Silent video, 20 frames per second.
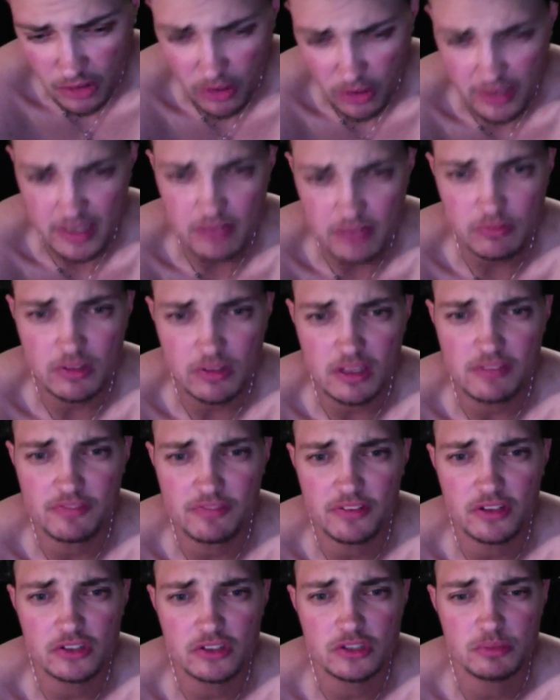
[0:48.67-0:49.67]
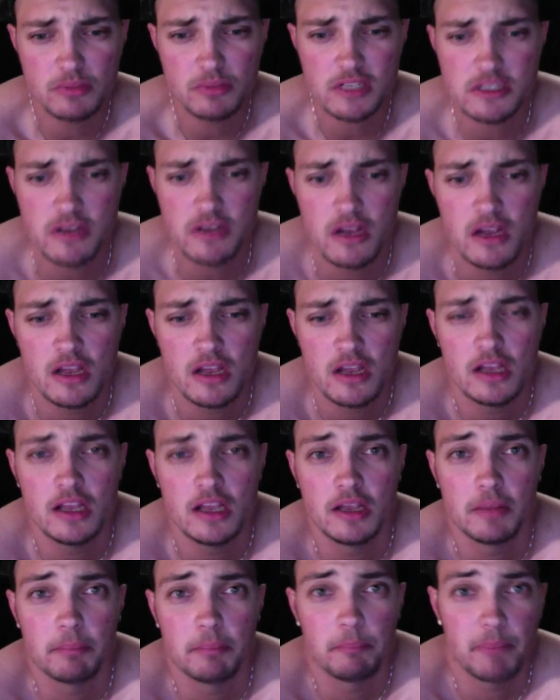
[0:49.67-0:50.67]
I didn't really feel too much
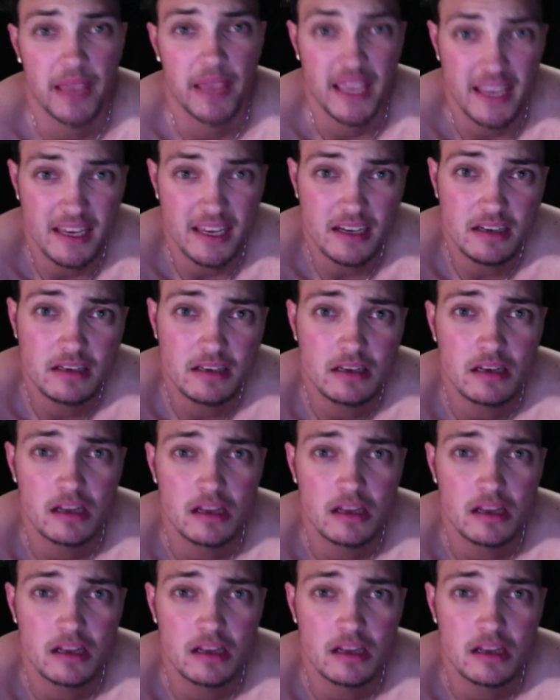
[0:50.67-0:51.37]
pain